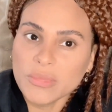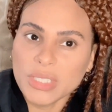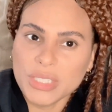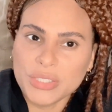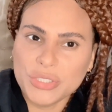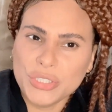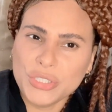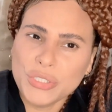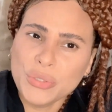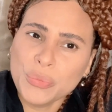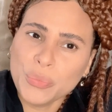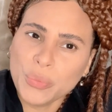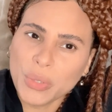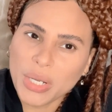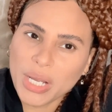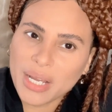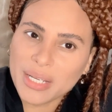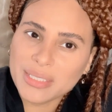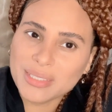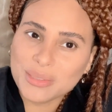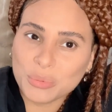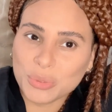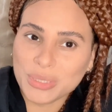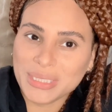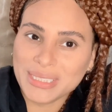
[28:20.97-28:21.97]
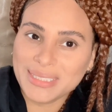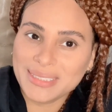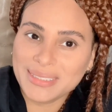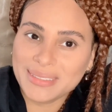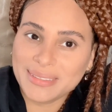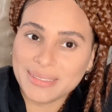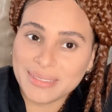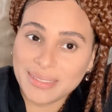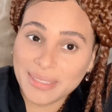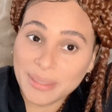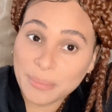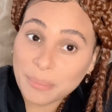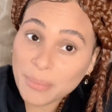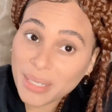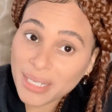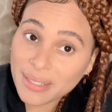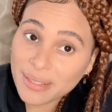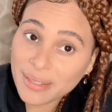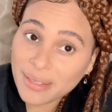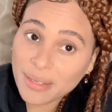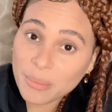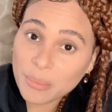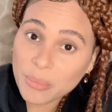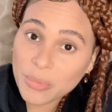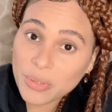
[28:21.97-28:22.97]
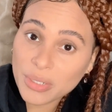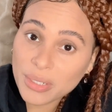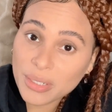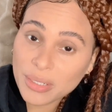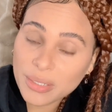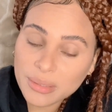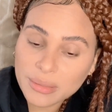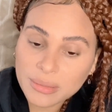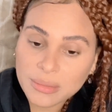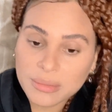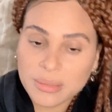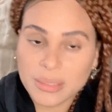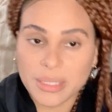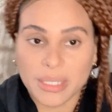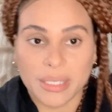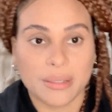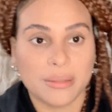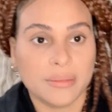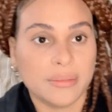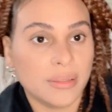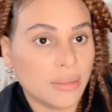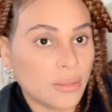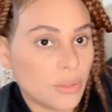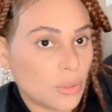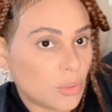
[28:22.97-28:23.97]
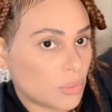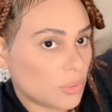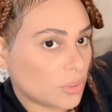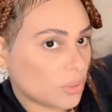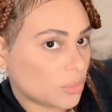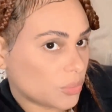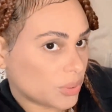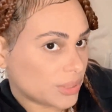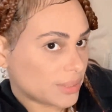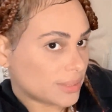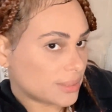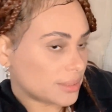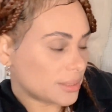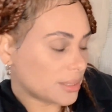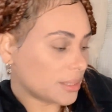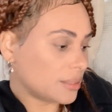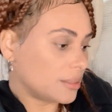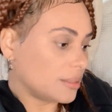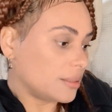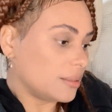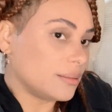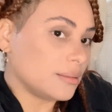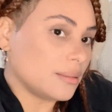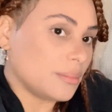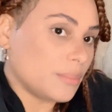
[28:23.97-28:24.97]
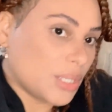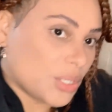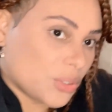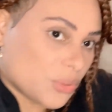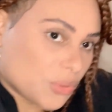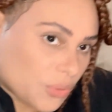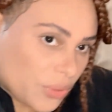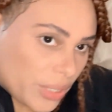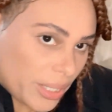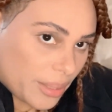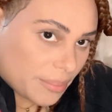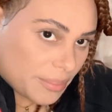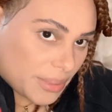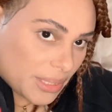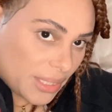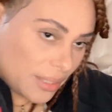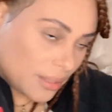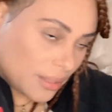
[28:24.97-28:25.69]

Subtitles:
do you guys want to see my camera? Yeah, hold on one second. Let me go grab the